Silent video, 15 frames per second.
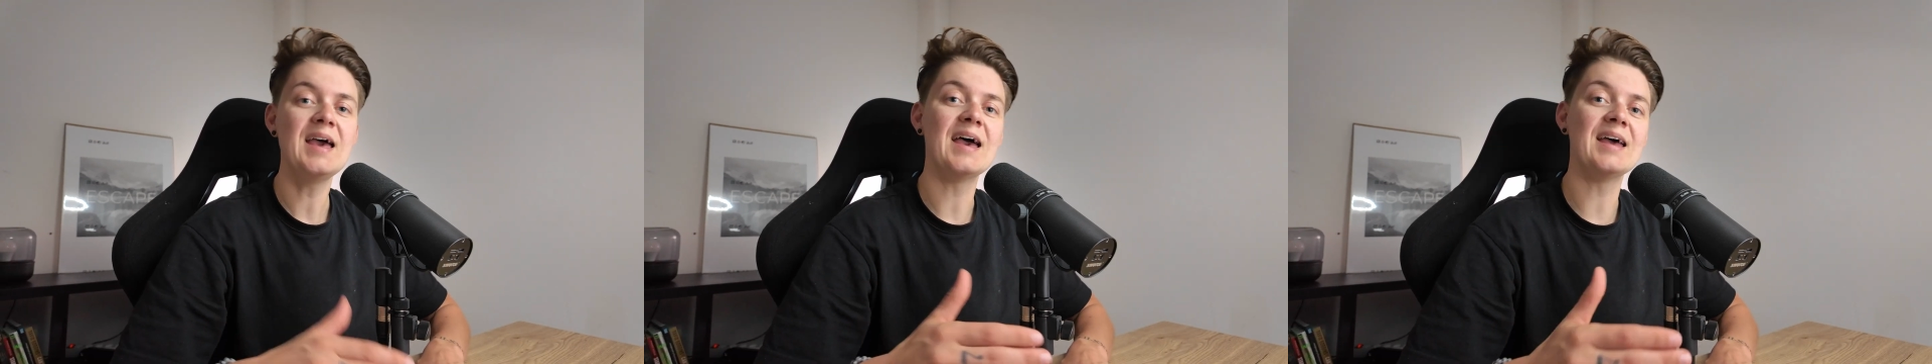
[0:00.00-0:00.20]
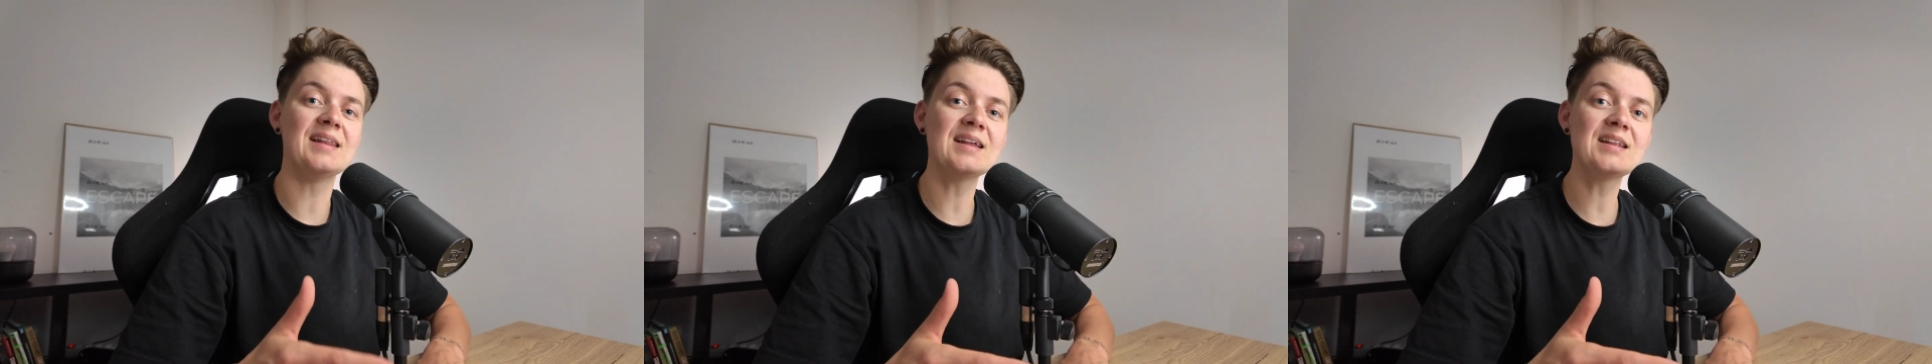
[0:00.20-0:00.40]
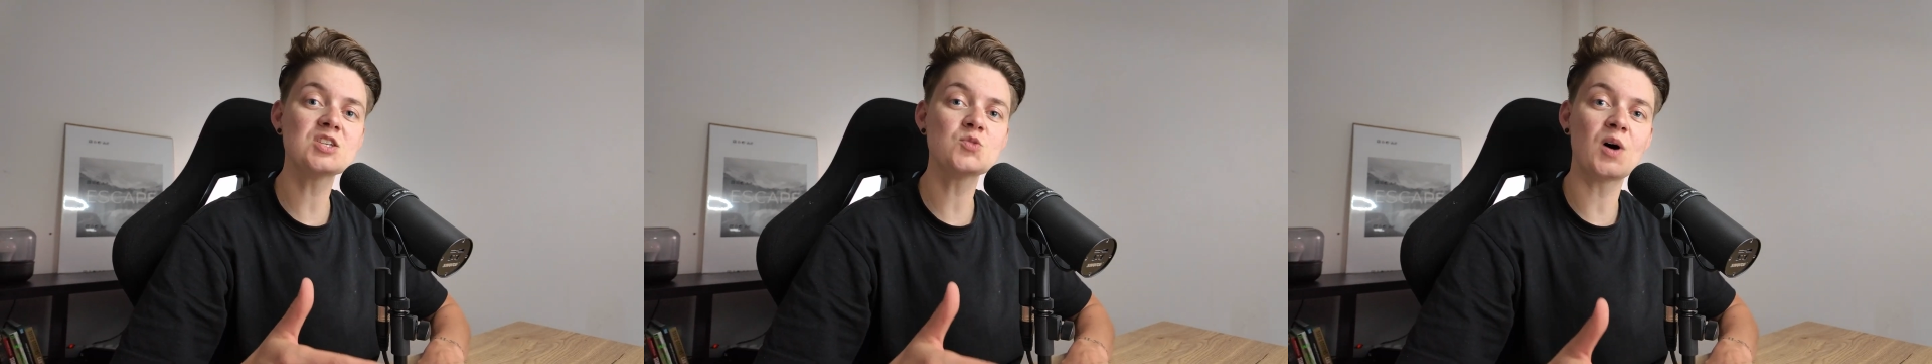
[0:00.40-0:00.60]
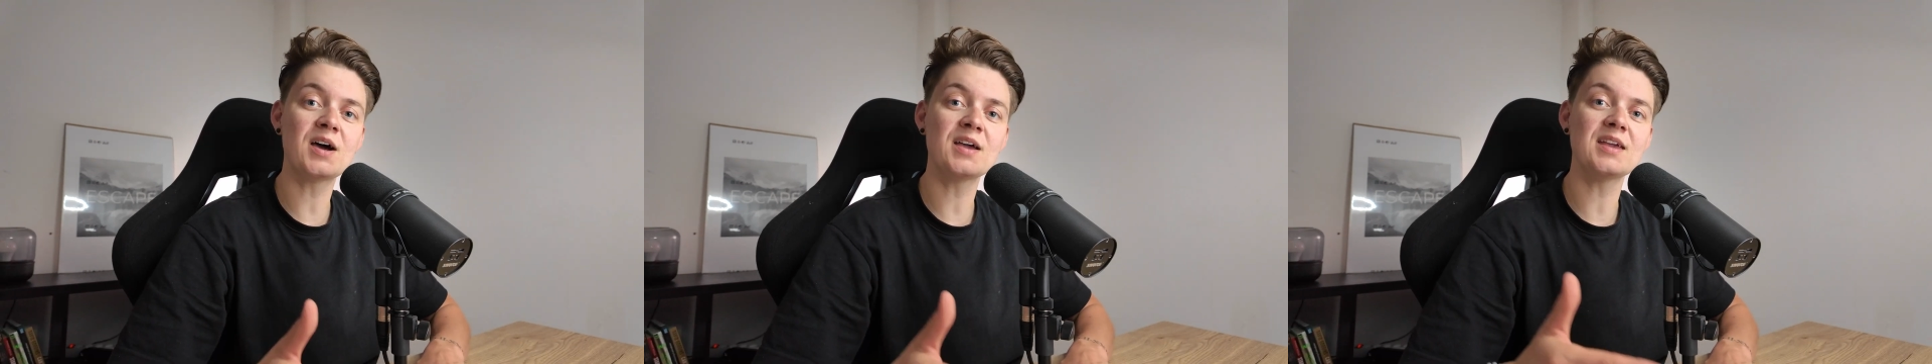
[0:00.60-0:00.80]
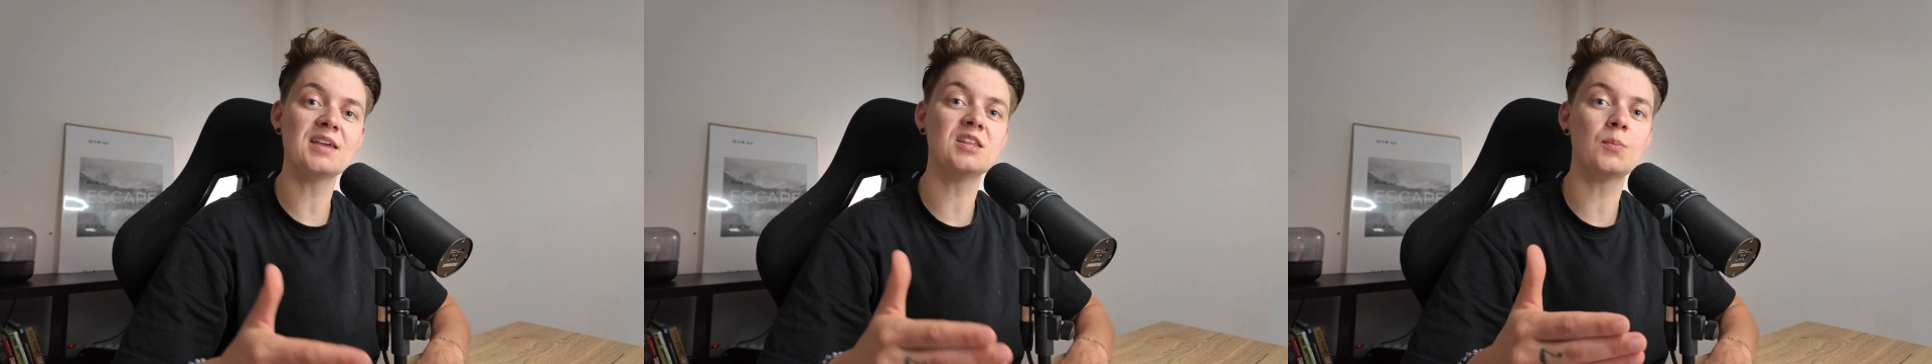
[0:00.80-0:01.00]
And that is why
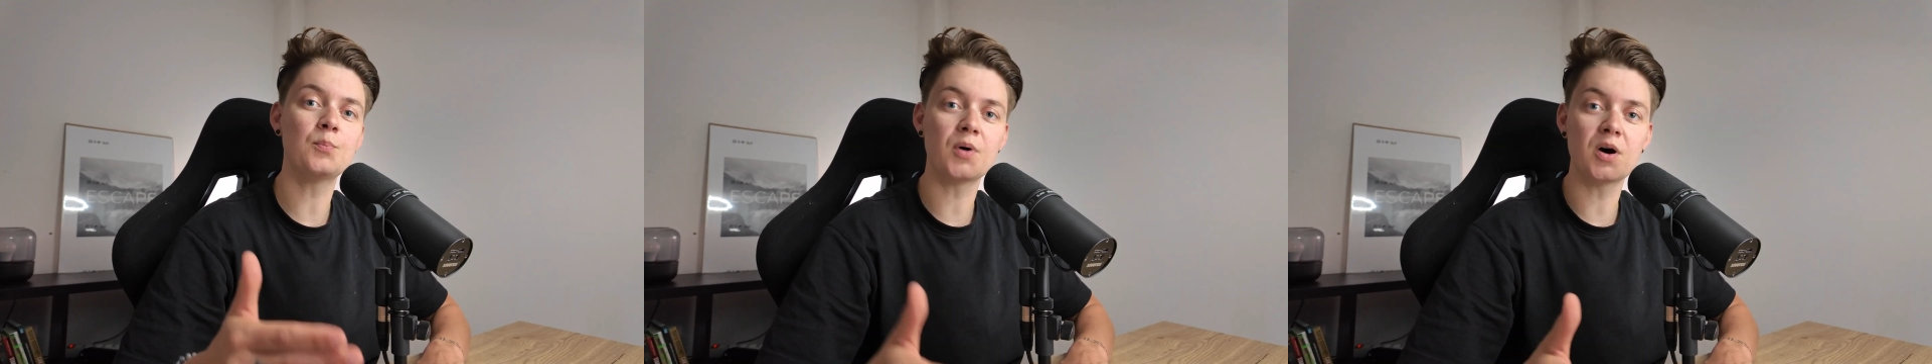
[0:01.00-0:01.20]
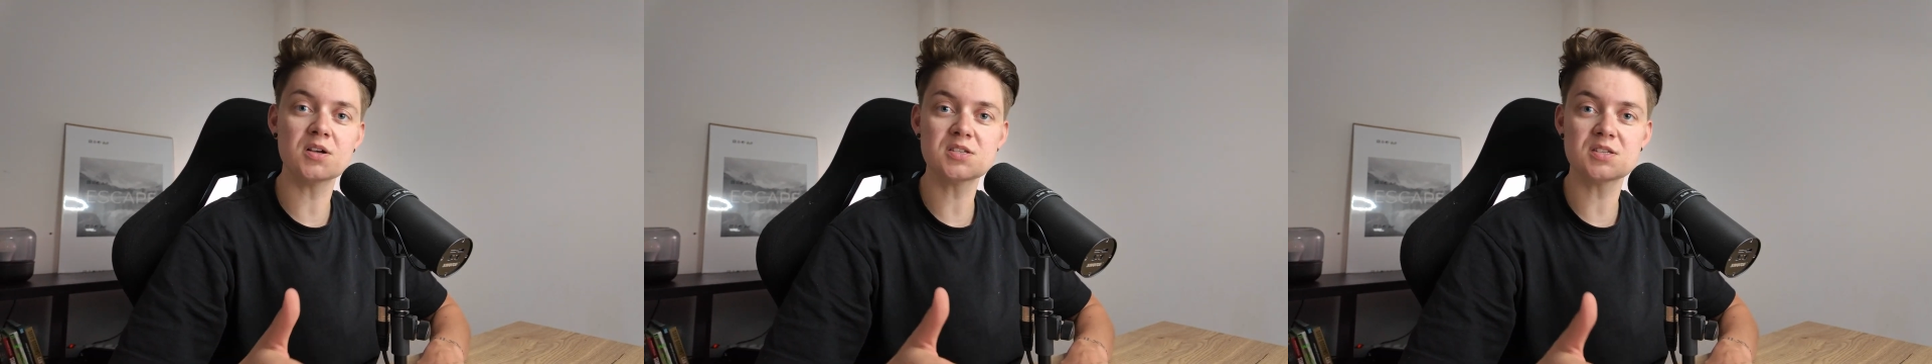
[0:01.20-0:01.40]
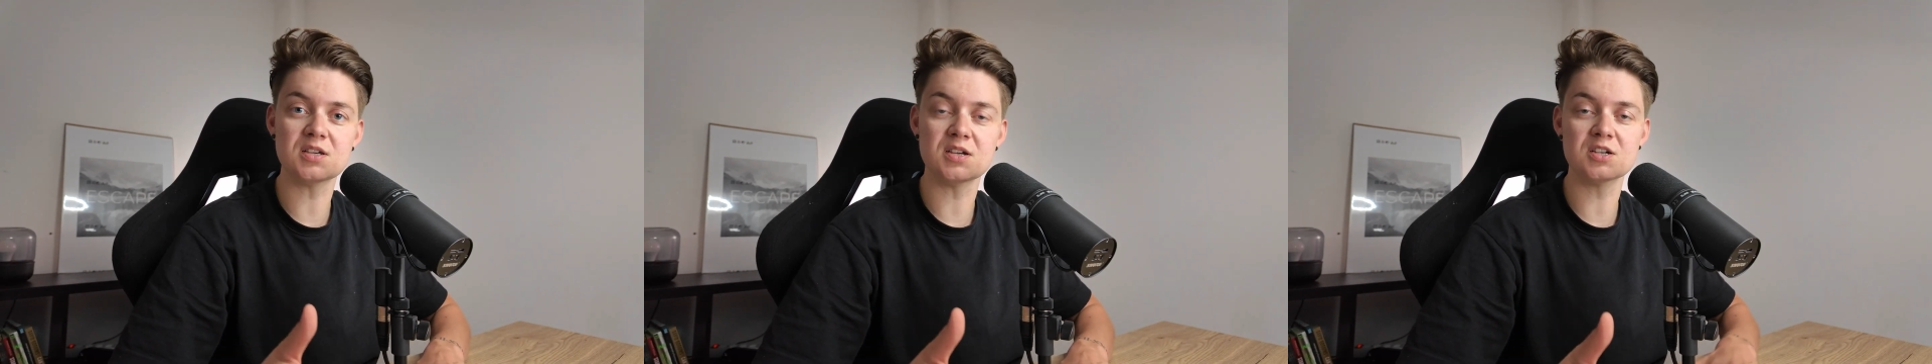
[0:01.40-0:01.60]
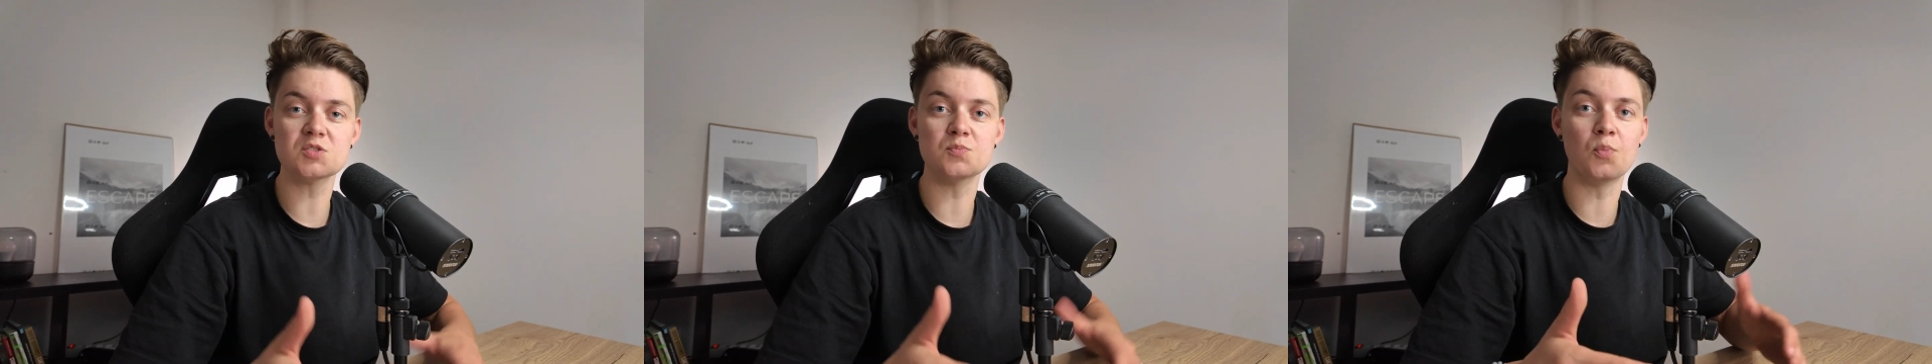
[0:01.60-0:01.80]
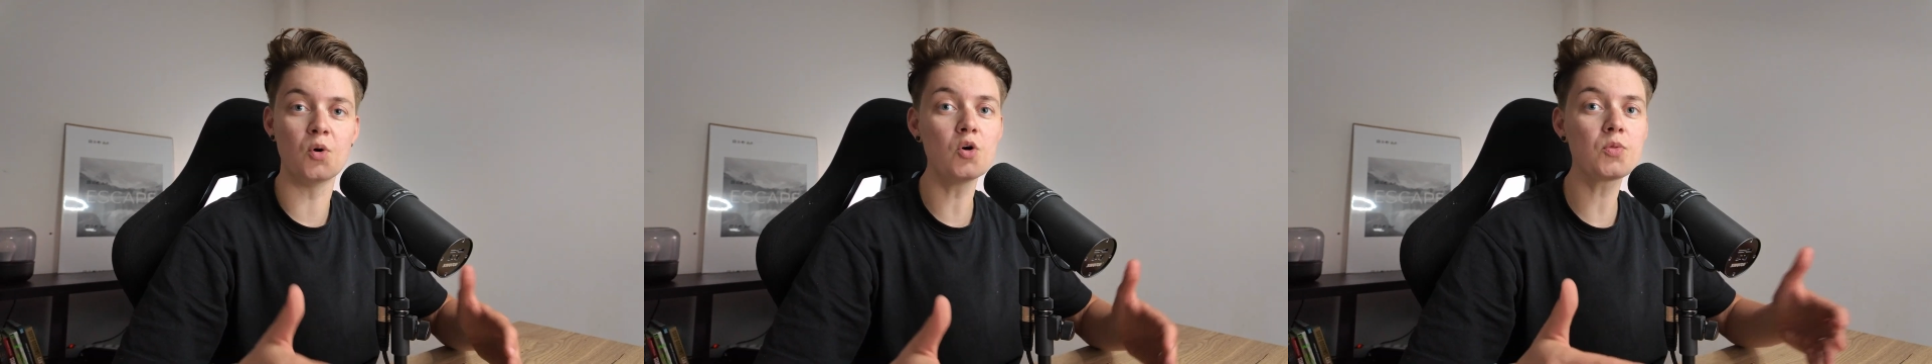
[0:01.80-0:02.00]
in the past years,
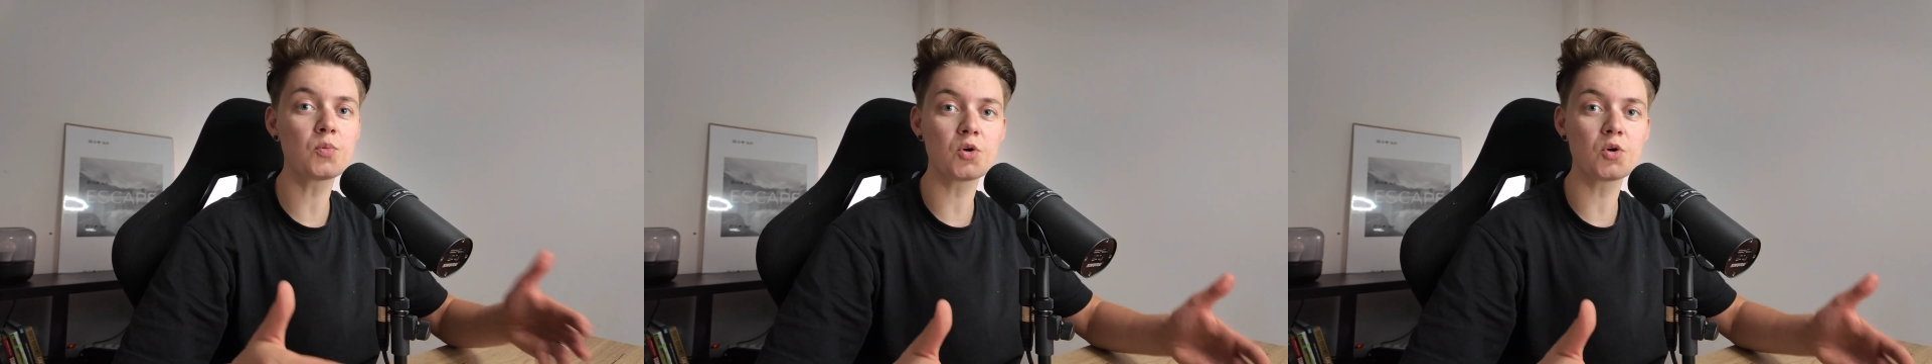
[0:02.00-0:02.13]
both